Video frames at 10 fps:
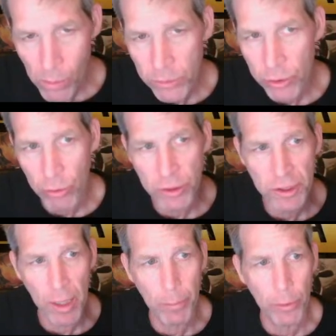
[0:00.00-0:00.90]
So
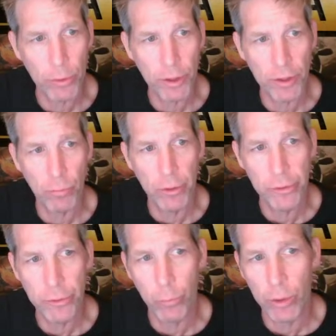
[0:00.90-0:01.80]
example,
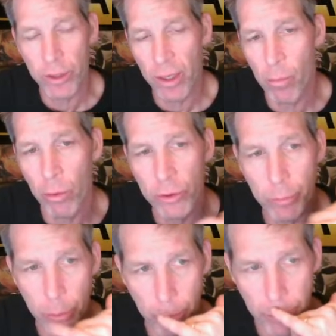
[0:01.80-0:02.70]
we're going to have
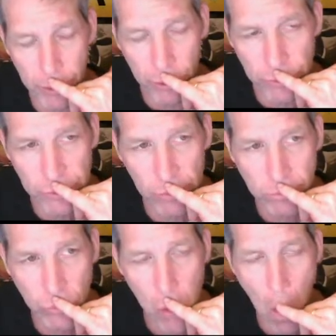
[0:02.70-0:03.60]
multiple builds,
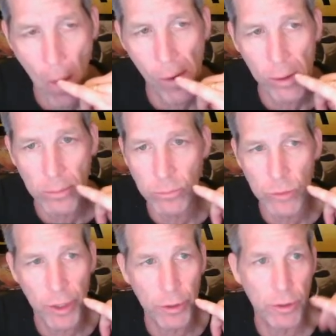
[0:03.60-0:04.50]

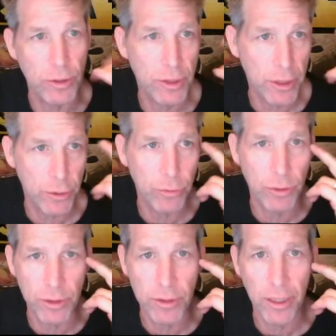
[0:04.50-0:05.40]
and you can see it through
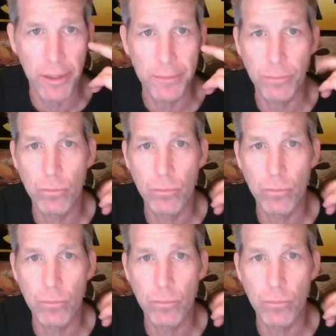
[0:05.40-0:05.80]
the site.